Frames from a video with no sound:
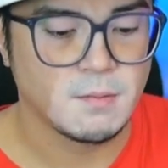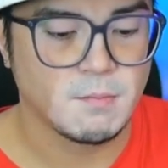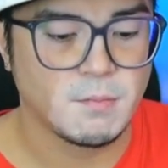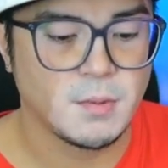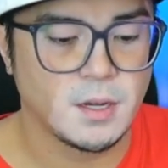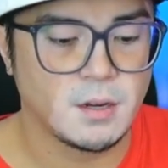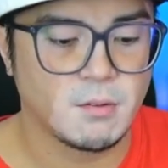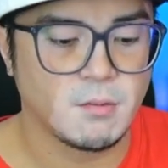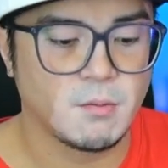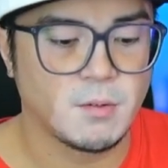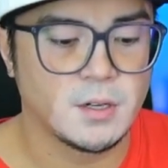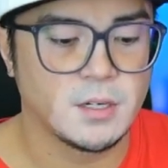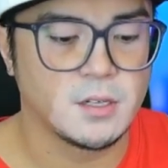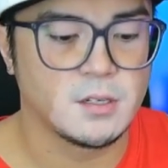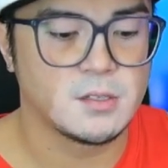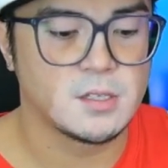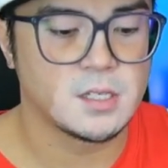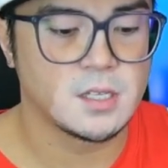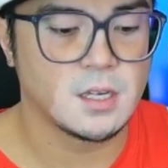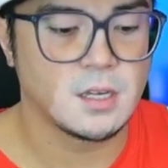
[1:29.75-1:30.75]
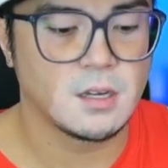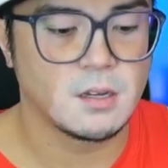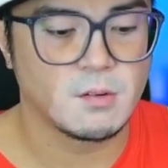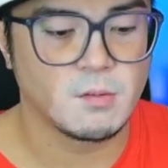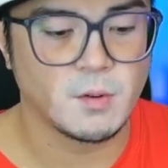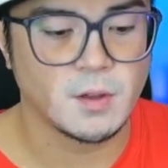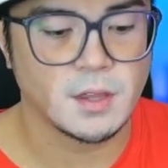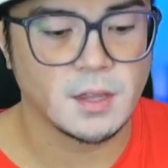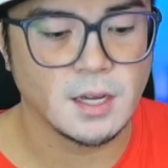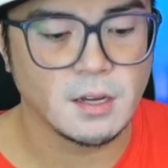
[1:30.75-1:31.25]
But when you see it
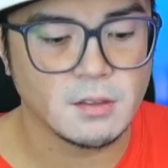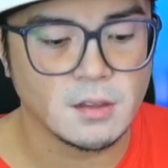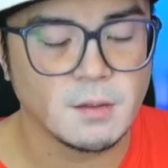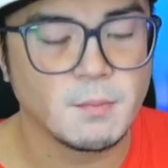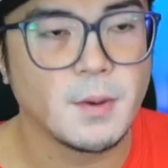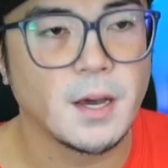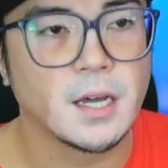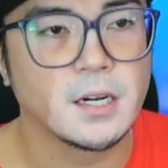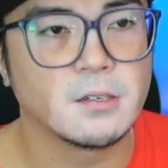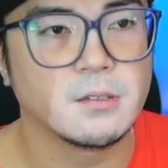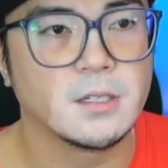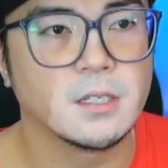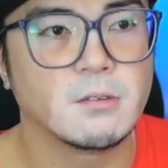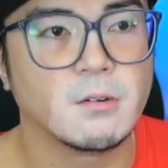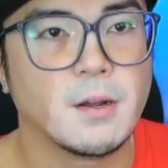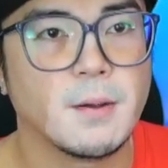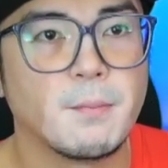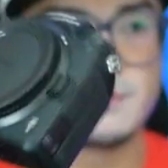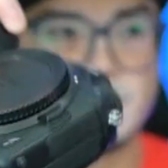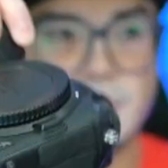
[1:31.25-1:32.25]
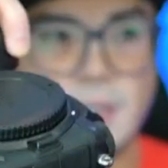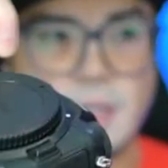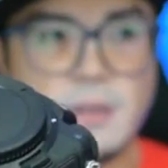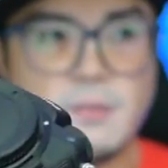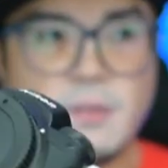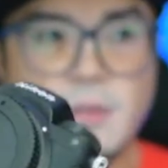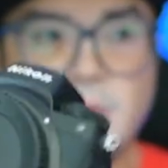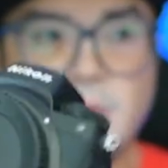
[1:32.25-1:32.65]
without the battery grip, even